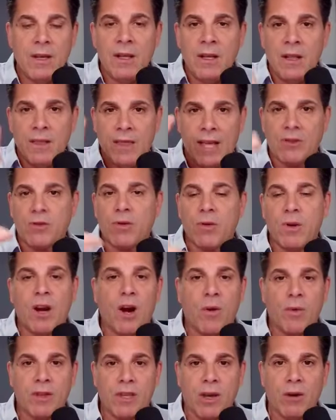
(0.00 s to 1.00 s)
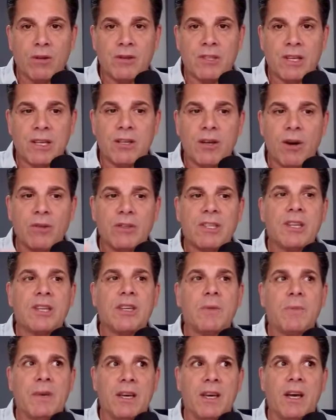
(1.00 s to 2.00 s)
That's where we are with ghosting. Ghosting
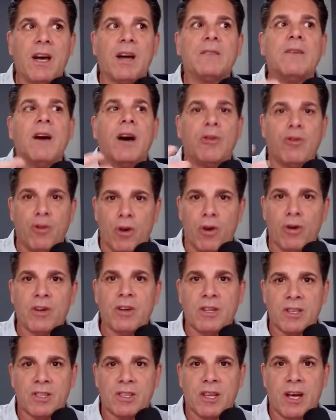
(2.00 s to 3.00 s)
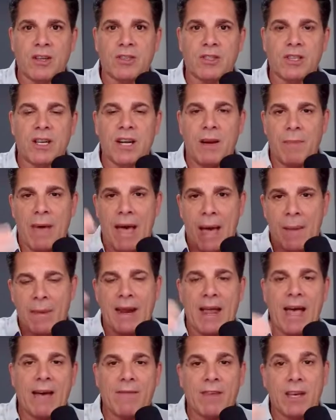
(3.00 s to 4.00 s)
could be a longer discussion, and I'm happy
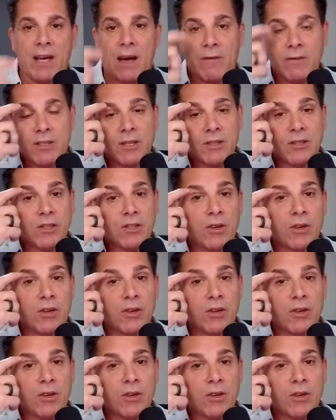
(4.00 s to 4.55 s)
to have that conversation.